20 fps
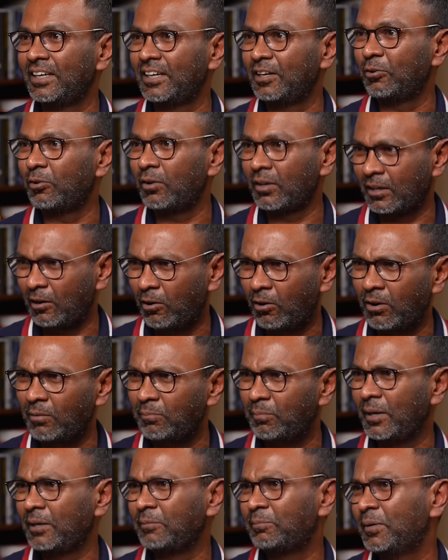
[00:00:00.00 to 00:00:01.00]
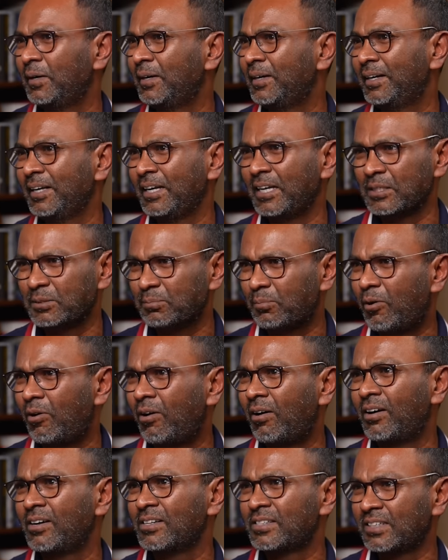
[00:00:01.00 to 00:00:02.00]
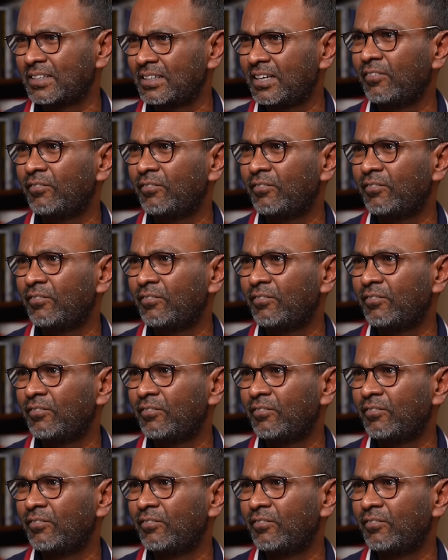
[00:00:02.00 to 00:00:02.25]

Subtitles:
you know, like all big buildings, malls and